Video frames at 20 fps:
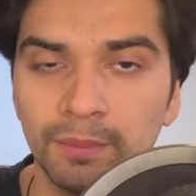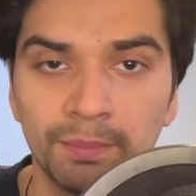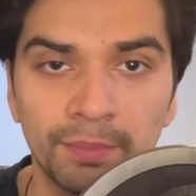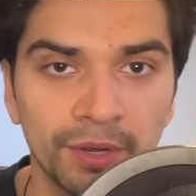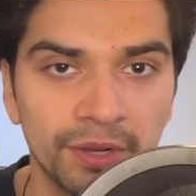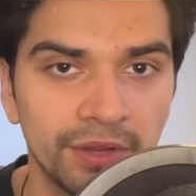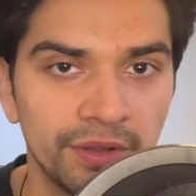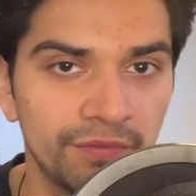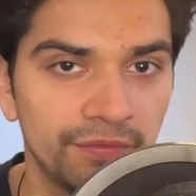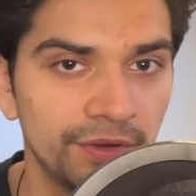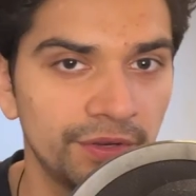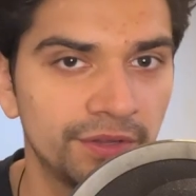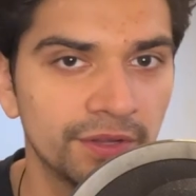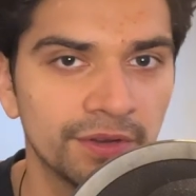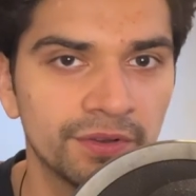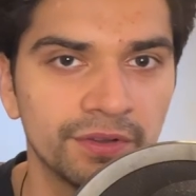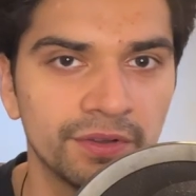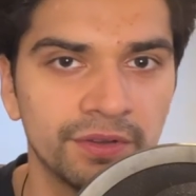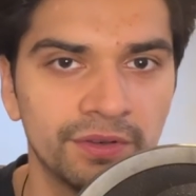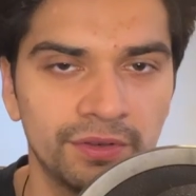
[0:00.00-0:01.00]
but if he
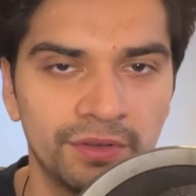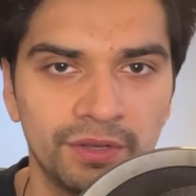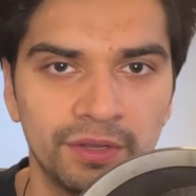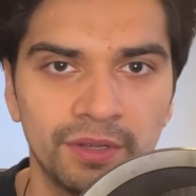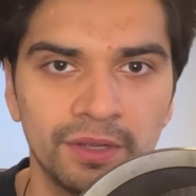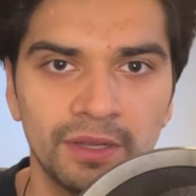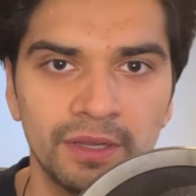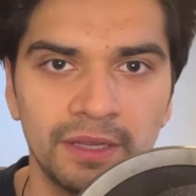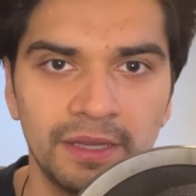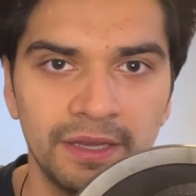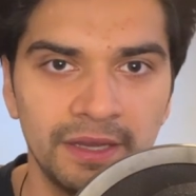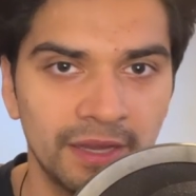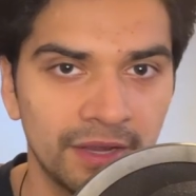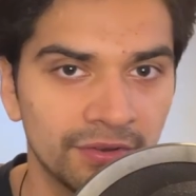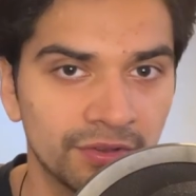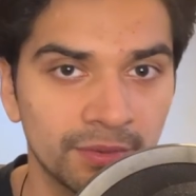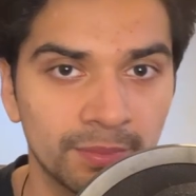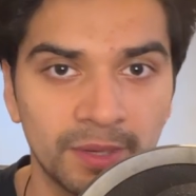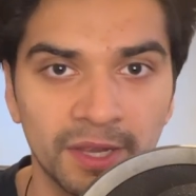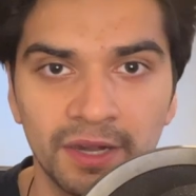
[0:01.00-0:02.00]
doesn't, he
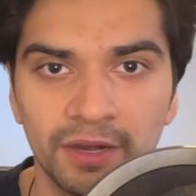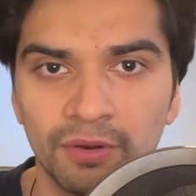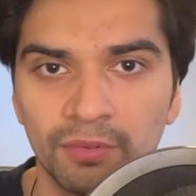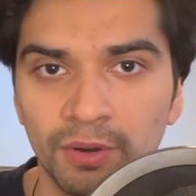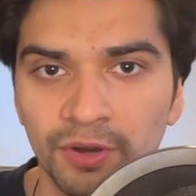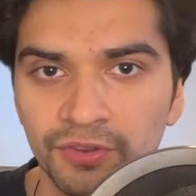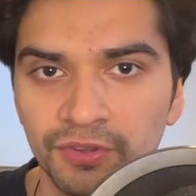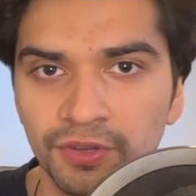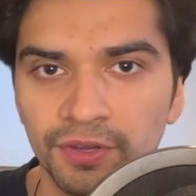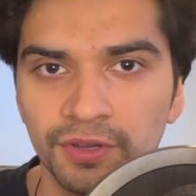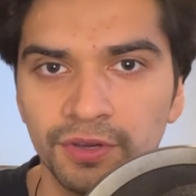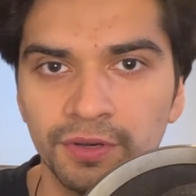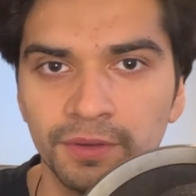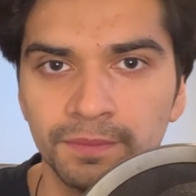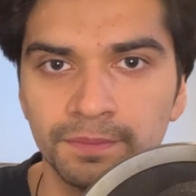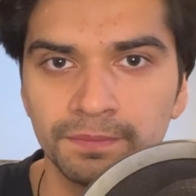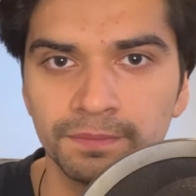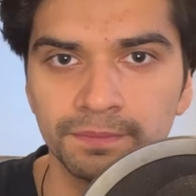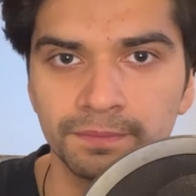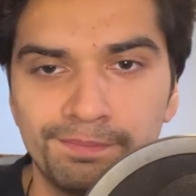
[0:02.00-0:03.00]
ends up getting arrested.
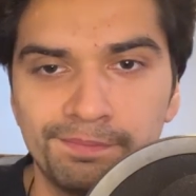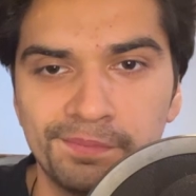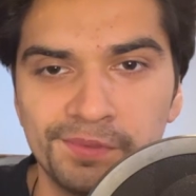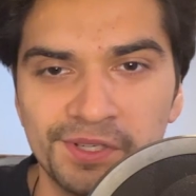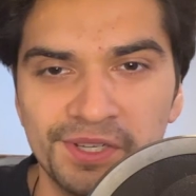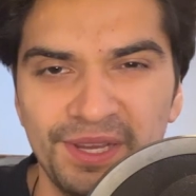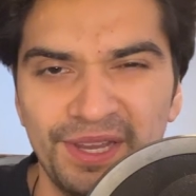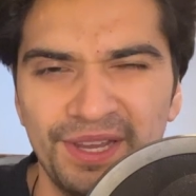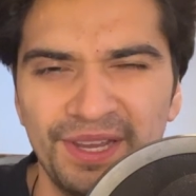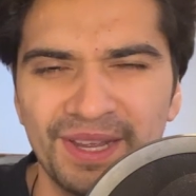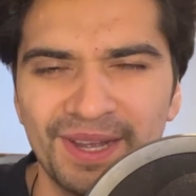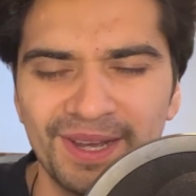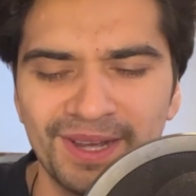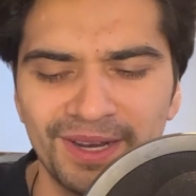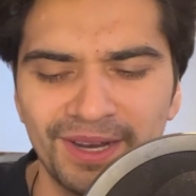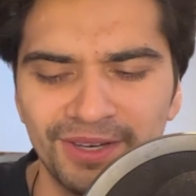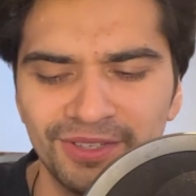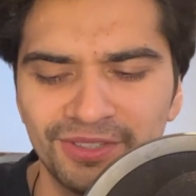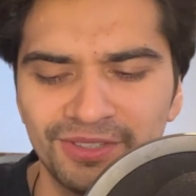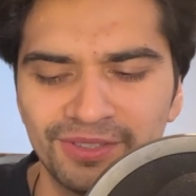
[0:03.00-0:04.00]
But yeah,
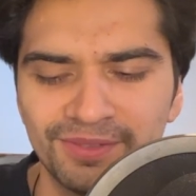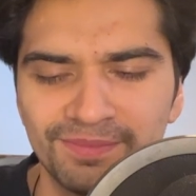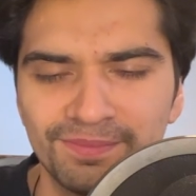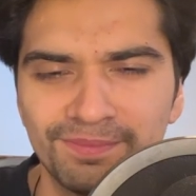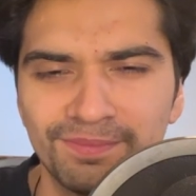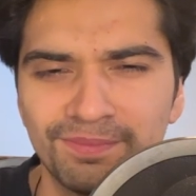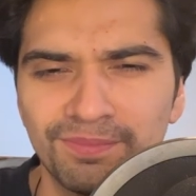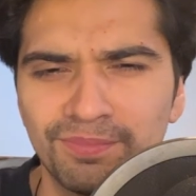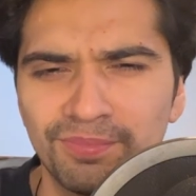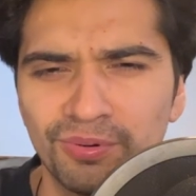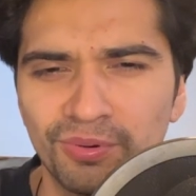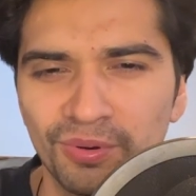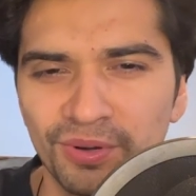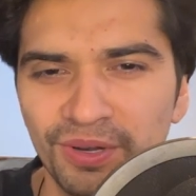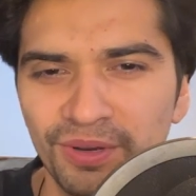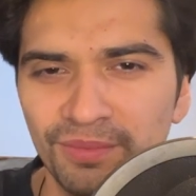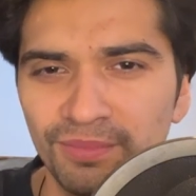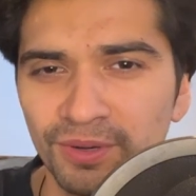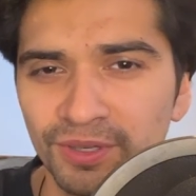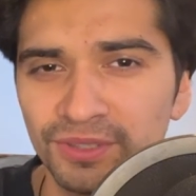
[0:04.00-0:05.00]
that's
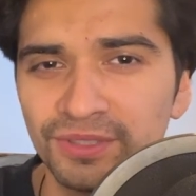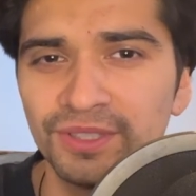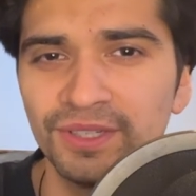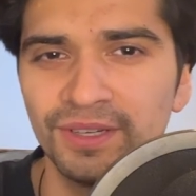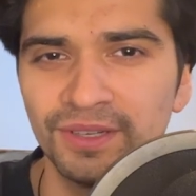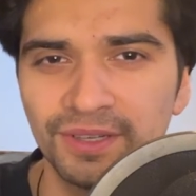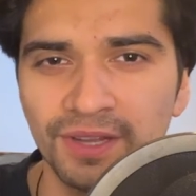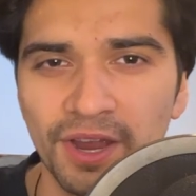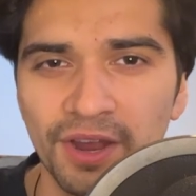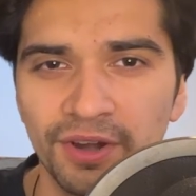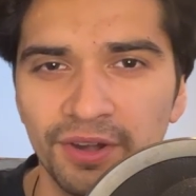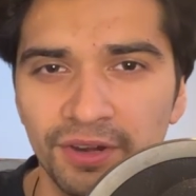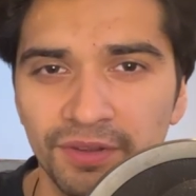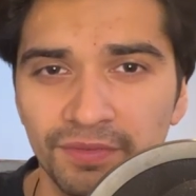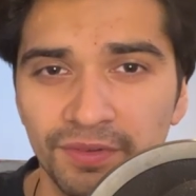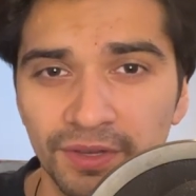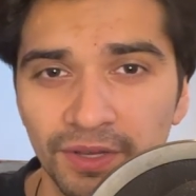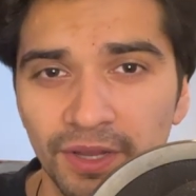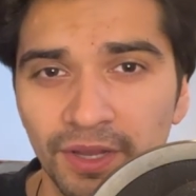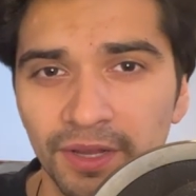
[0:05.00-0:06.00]
pretty much the entirety
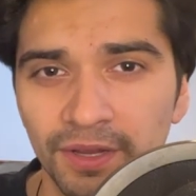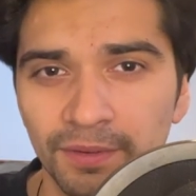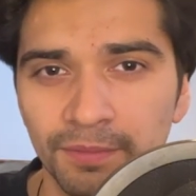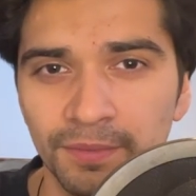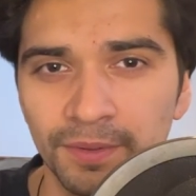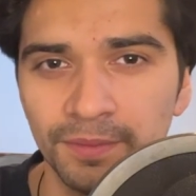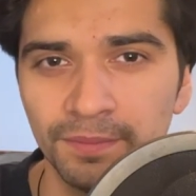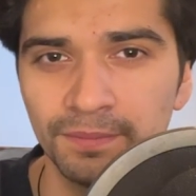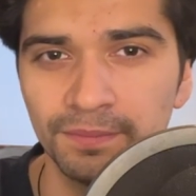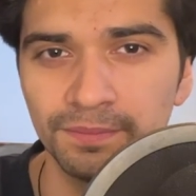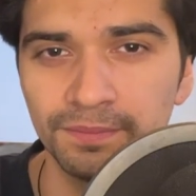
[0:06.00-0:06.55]
of the game.